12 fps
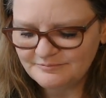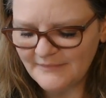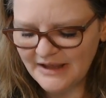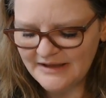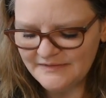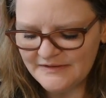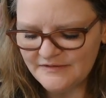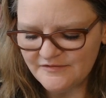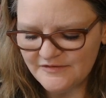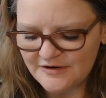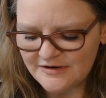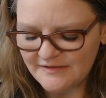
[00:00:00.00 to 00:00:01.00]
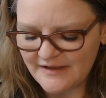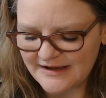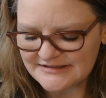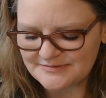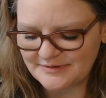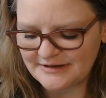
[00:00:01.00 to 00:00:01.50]
and then the very
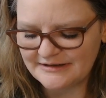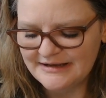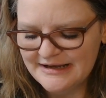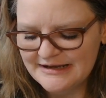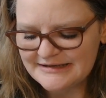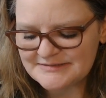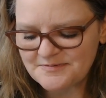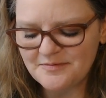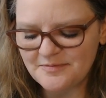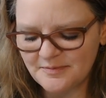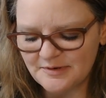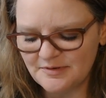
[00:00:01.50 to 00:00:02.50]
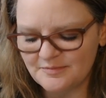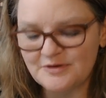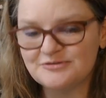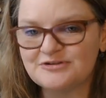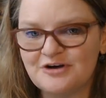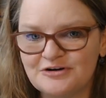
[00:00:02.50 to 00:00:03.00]
last one is probably the
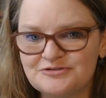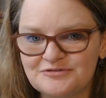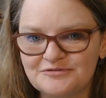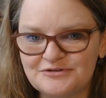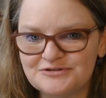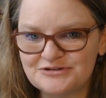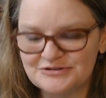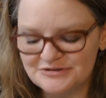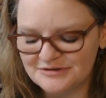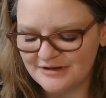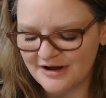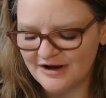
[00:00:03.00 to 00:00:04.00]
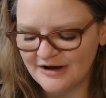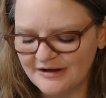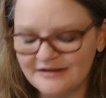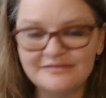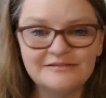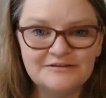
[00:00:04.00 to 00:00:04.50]
most controversial
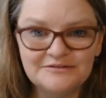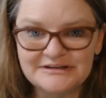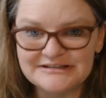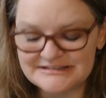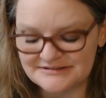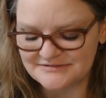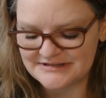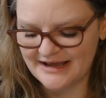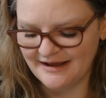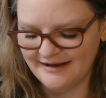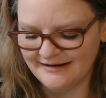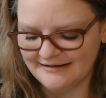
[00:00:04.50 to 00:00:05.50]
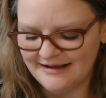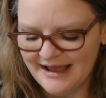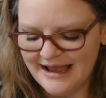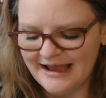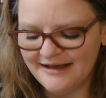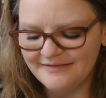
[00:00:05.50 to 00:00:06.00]
on the list of 10,
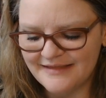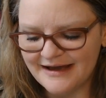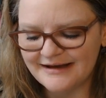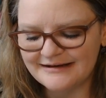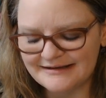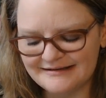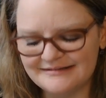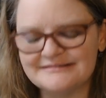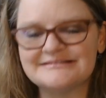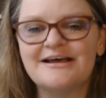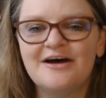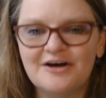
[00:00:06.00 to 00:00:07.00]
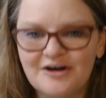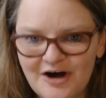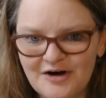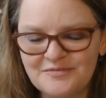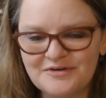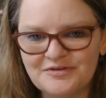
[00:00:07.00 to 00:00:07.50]
and that is
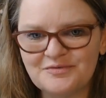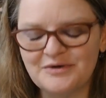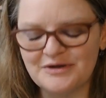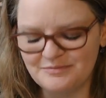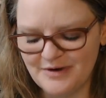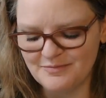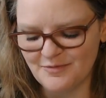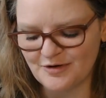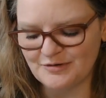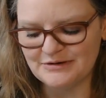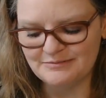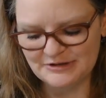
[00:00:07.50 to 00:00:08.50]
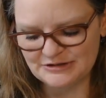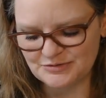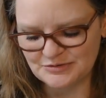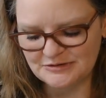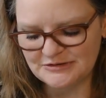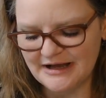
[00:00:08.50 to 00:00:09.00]
Gone with the Wind by Margaret
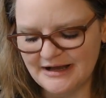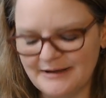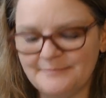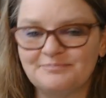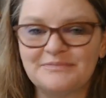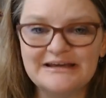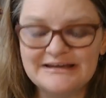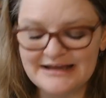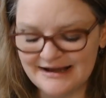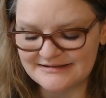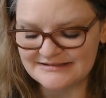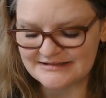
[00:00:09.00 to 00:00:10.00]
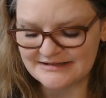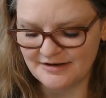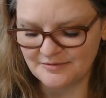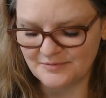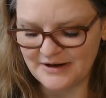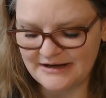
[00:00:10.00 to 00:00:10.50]
Mitchell. Um, it has a
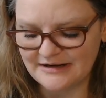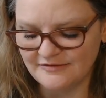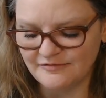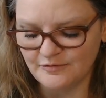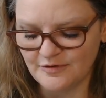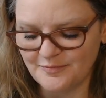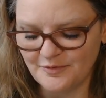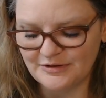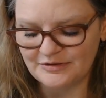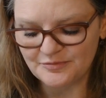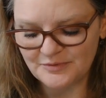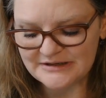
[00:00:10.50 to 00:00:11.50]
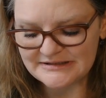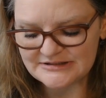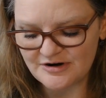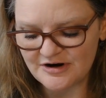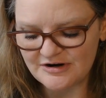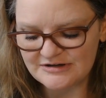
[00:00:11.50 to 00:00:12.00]
rating of 4.3
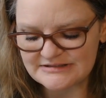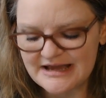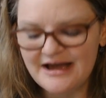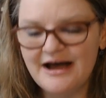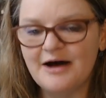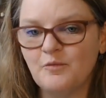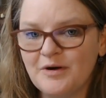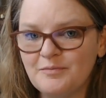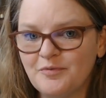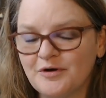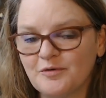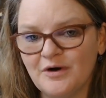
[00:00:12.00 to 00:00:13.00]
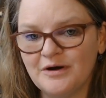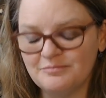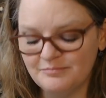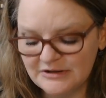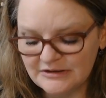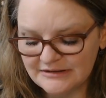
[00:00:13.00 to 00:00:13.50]
stars, 1.1
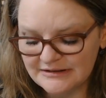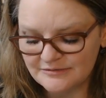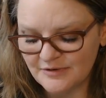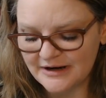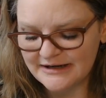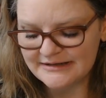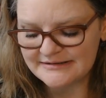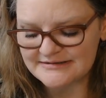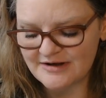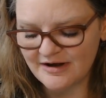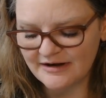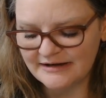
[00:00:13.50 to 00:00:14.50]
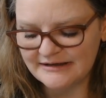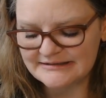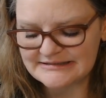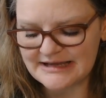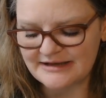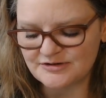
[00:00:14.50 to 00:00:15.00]
million ratings on it,
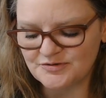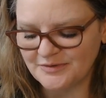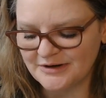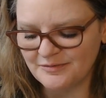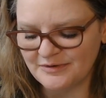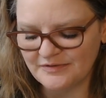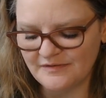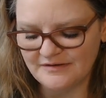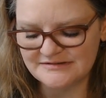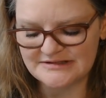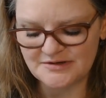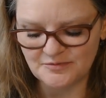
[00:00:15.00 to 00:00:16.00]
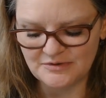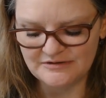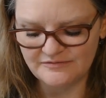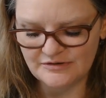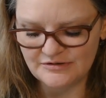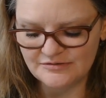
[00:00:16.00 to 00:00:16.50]
and 21,000
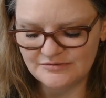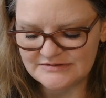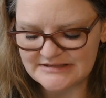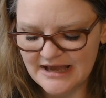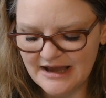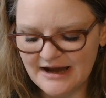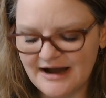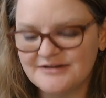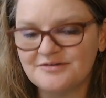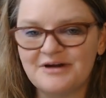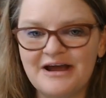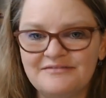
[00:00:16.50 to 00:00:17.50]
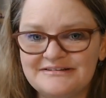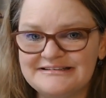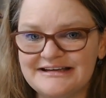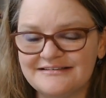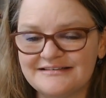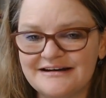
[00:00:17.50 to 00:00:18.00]
reviews. I don't have a
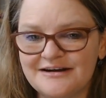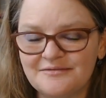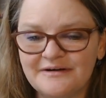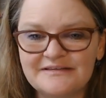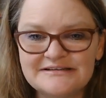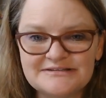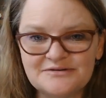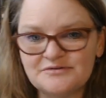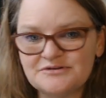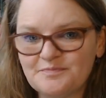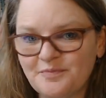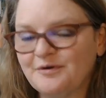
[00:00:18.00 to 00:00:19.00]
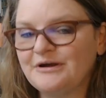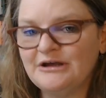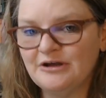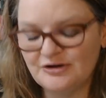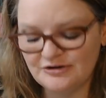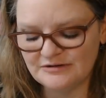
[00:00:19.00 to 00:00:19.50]
date that I read this, so it was pre
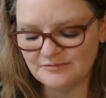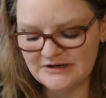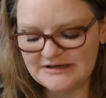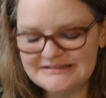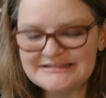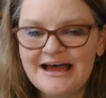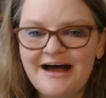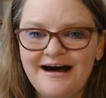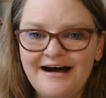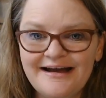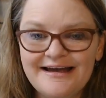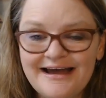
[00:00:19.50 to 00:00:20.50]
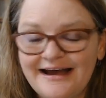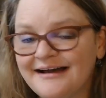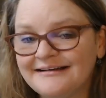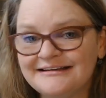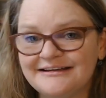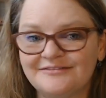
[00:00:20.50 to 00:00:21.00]
Goodreads. I
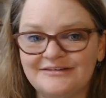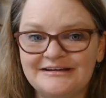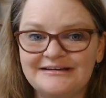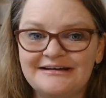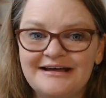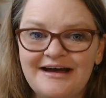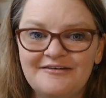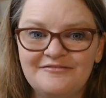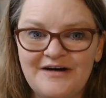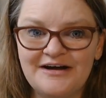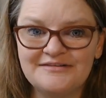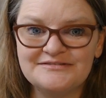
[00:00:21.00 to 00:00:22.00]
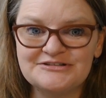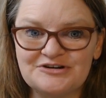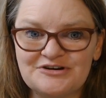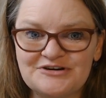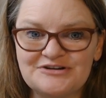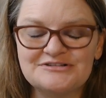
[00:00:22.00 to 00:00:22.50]
had given it five
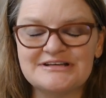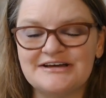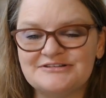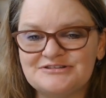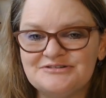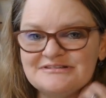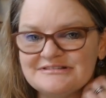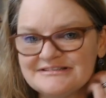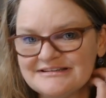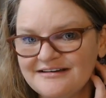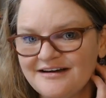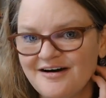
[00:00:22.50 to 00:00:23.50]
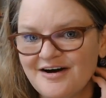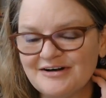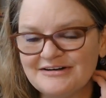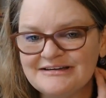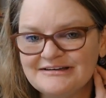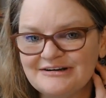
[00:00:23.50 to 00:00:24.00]
stars, as you can see on
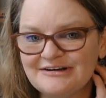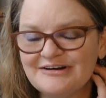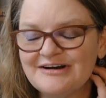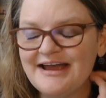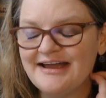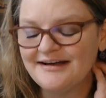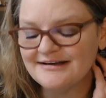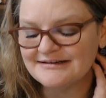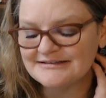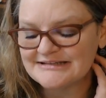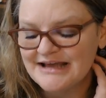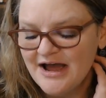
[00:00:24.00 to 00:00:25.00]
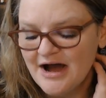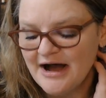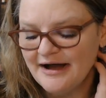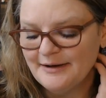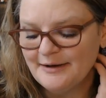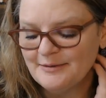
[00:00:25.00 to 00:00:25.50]
here. And
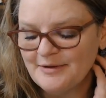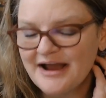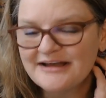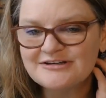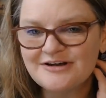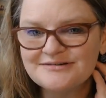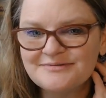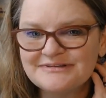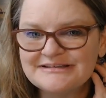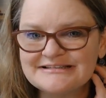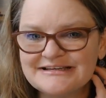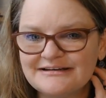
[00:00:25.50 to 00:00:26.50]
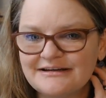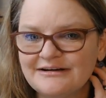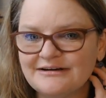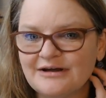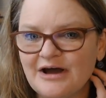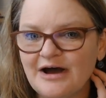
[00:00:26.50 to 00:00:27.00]
uh, I had talked about this
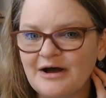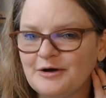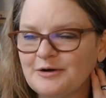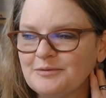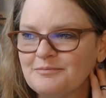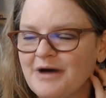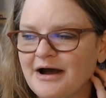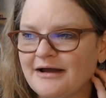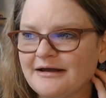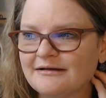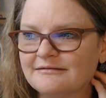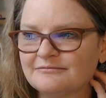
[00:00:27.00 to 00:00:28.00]
in uh, my